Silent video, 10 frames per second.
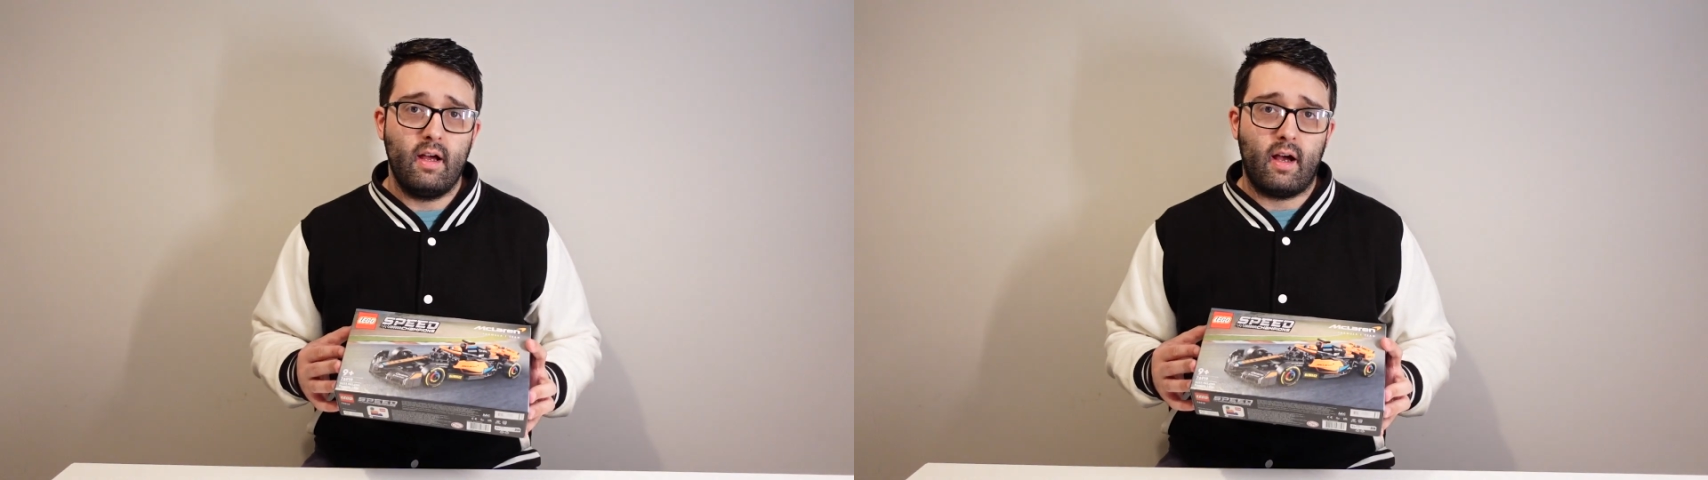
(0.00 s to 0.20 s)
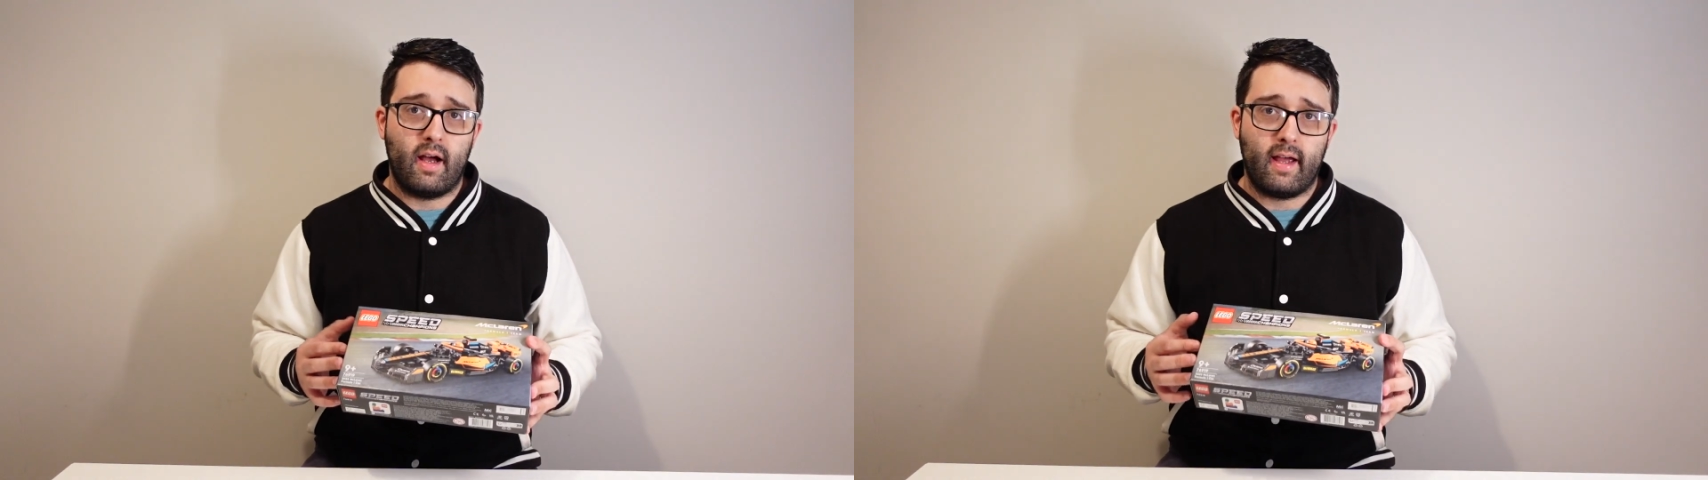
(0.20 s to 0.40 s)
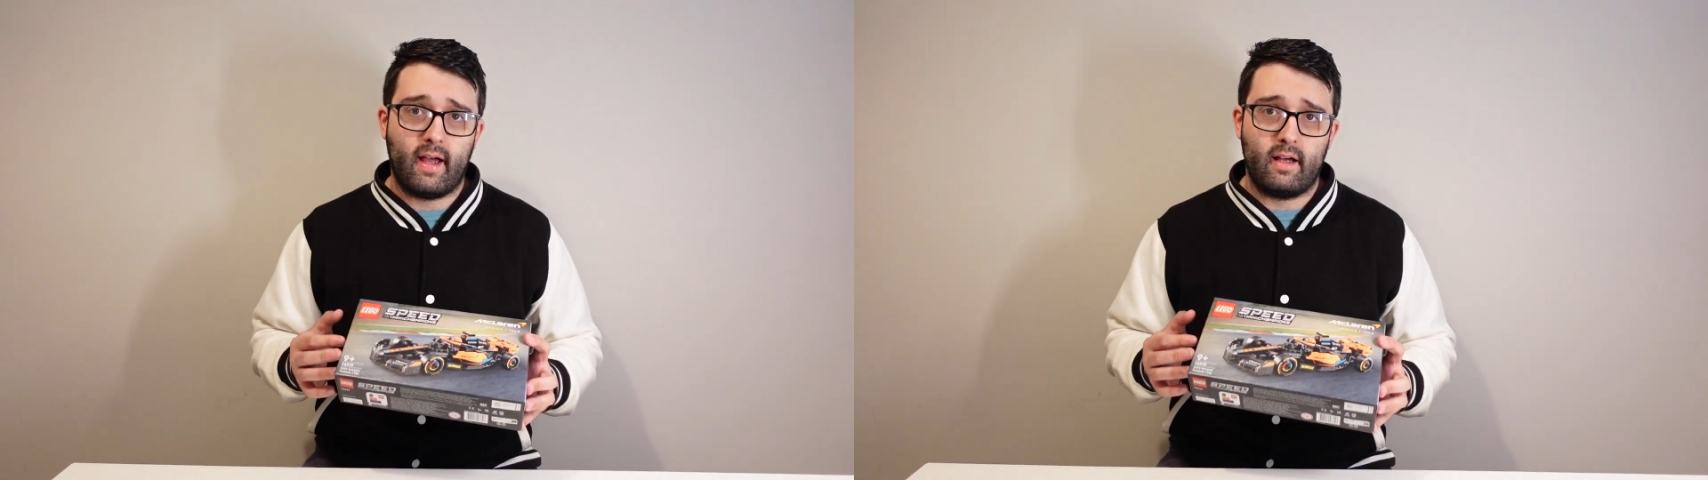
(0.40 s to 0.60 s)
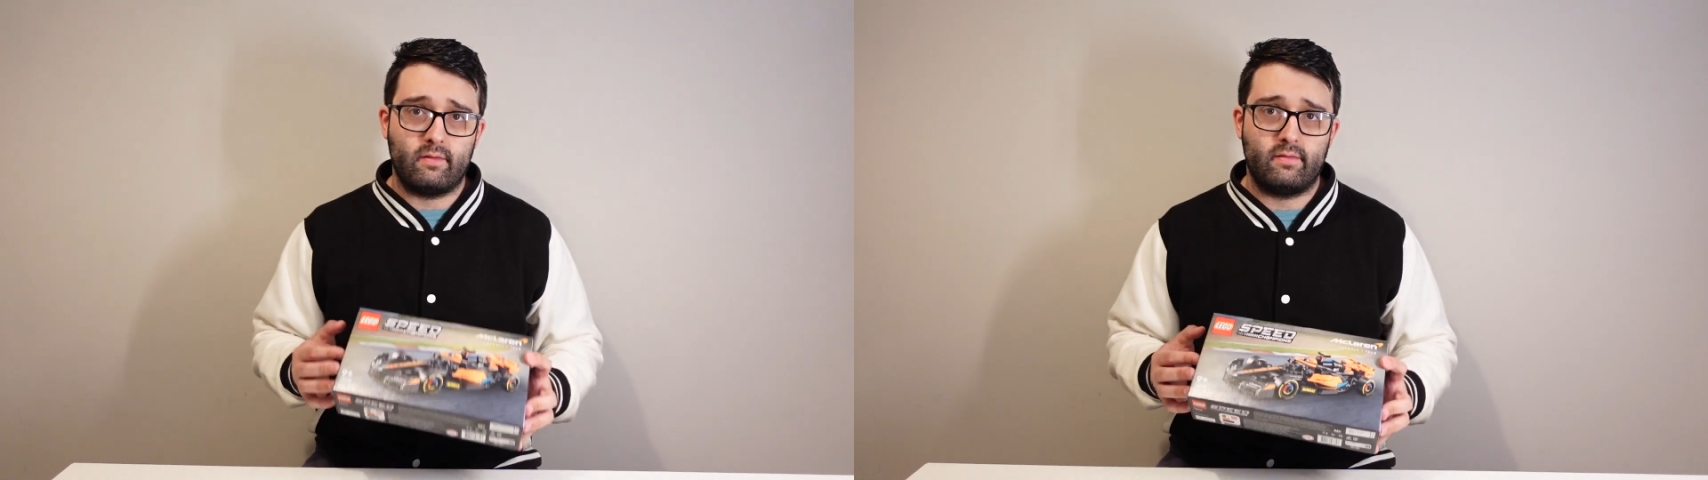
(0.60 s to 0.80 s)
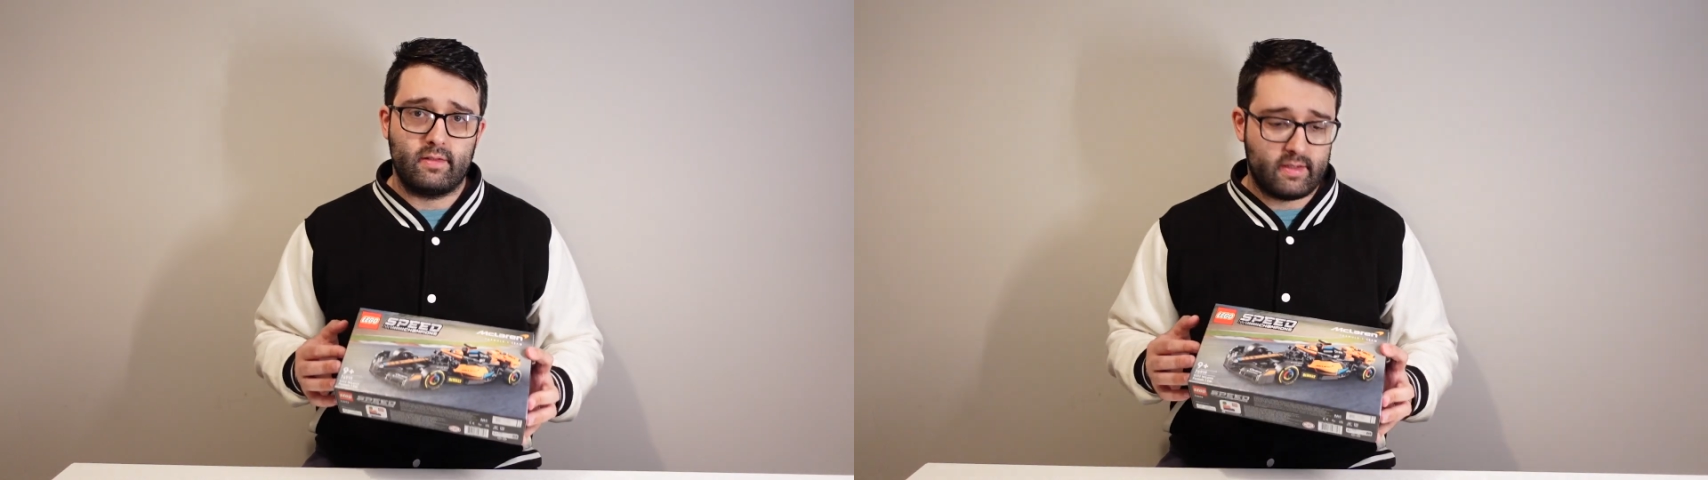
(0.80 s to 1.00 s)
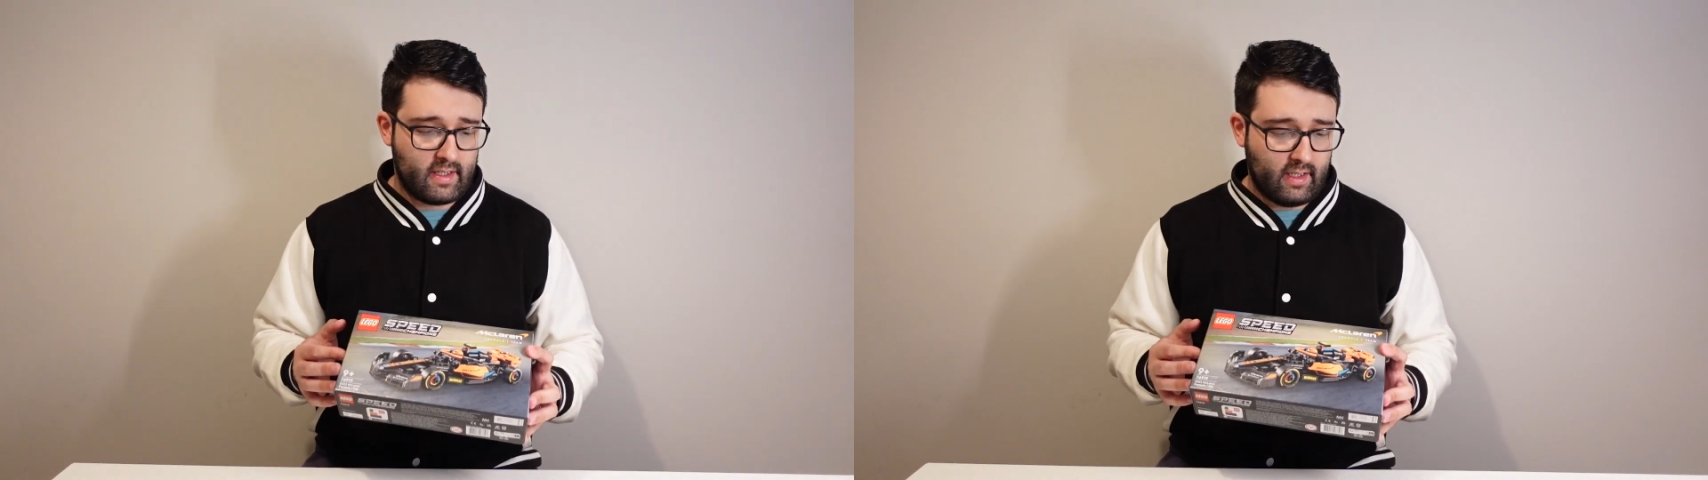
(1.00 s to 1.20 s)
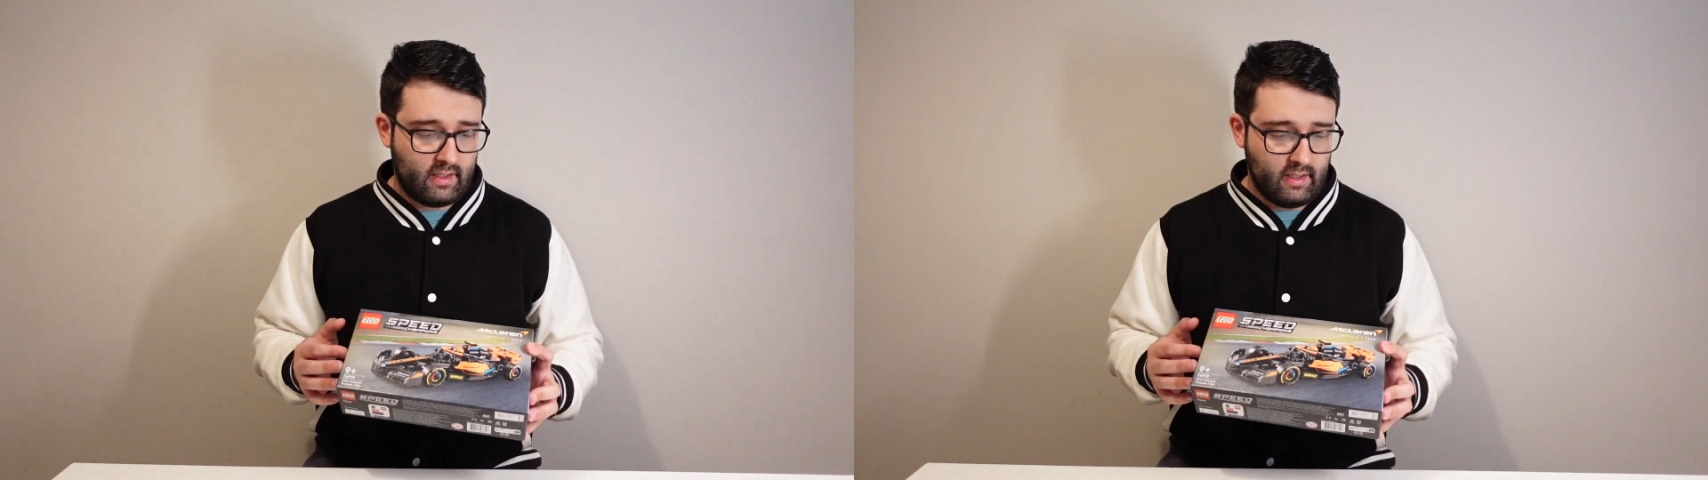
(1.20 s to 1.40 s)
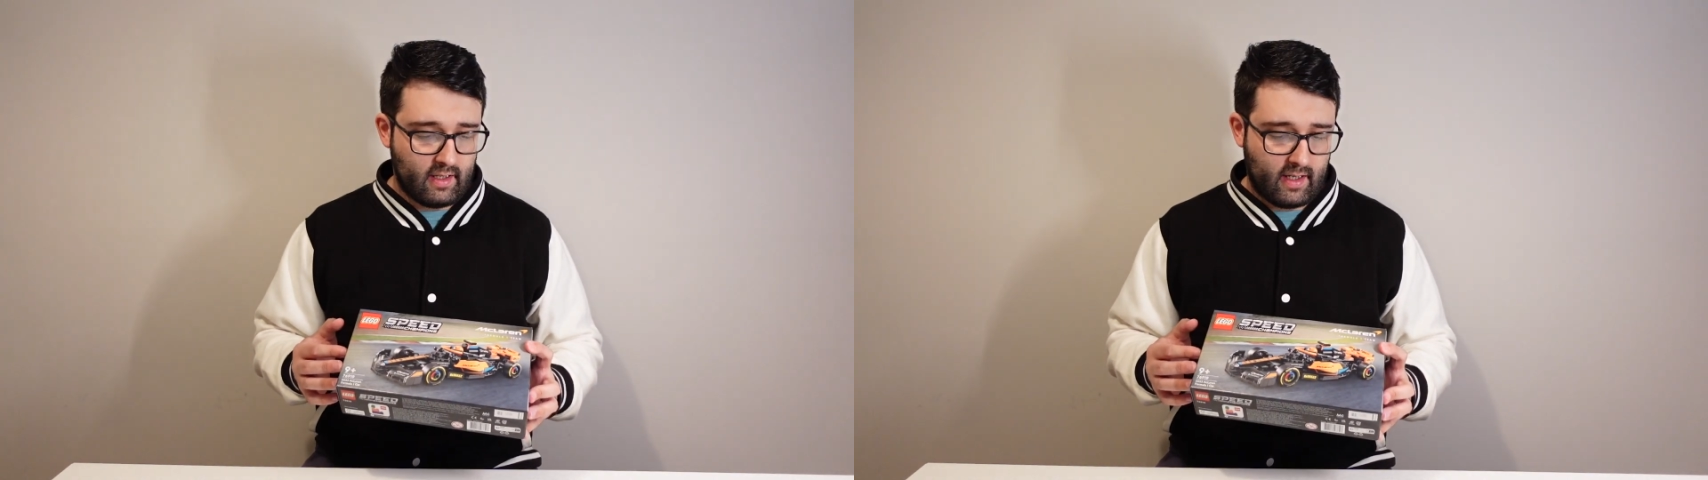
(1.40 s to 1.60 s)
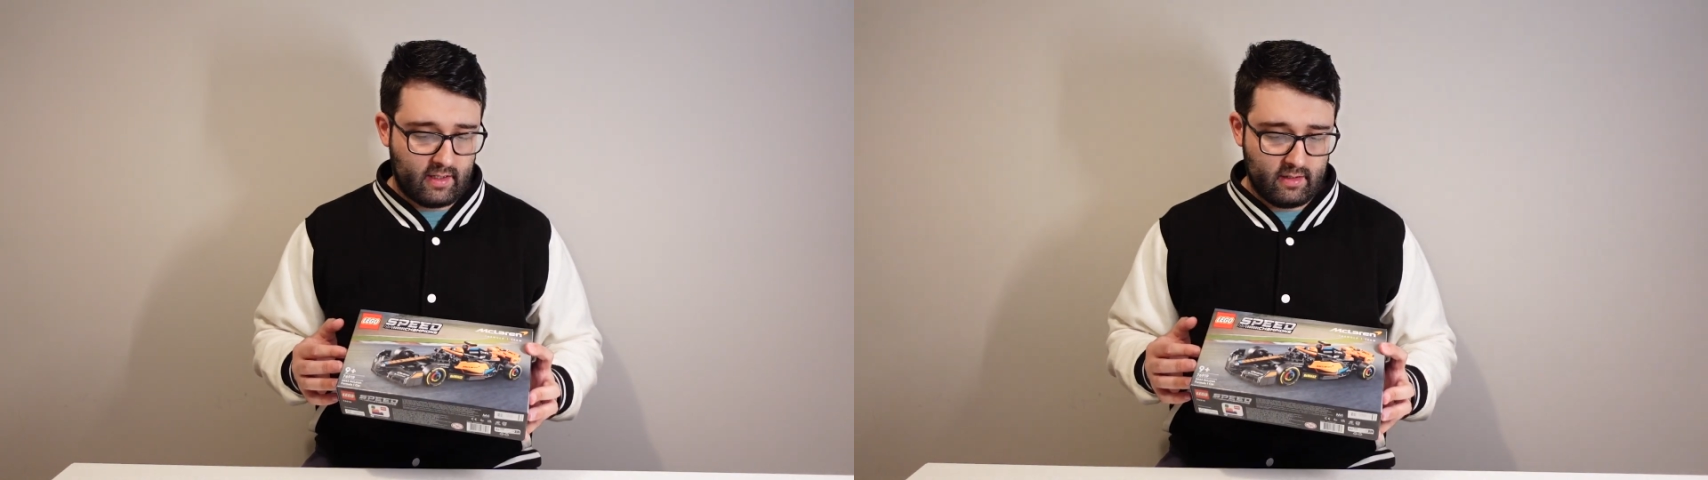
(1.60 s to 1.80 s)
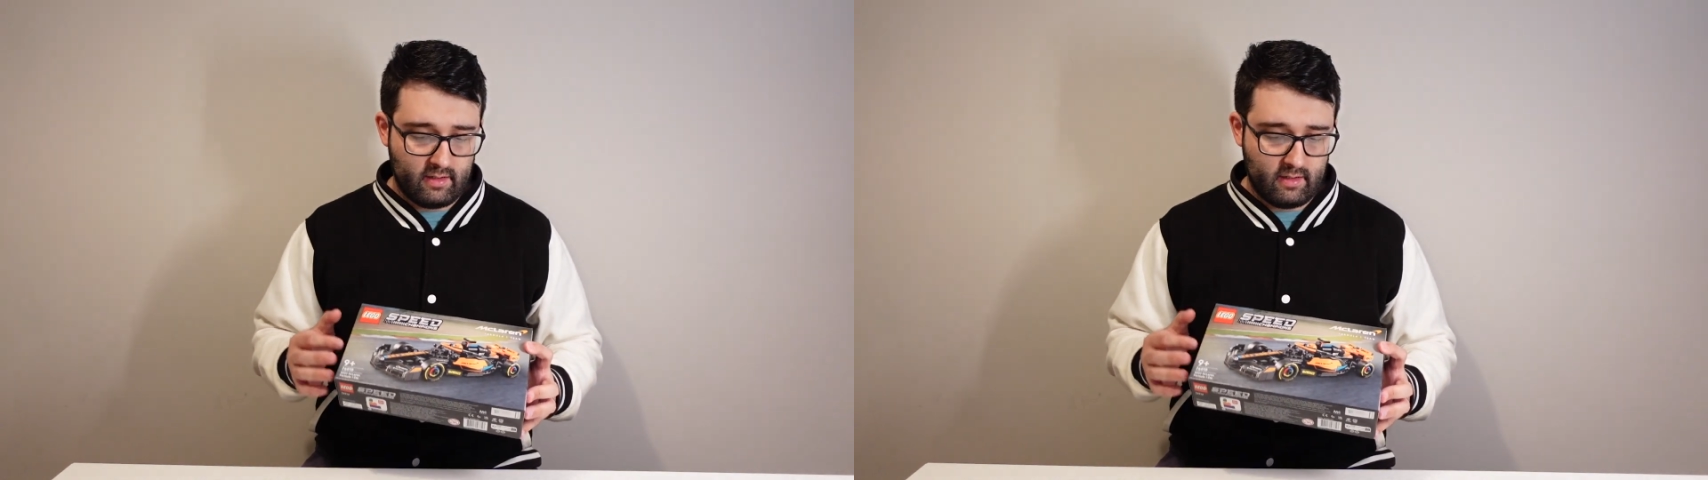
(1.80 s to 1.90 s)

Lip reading: I have seen that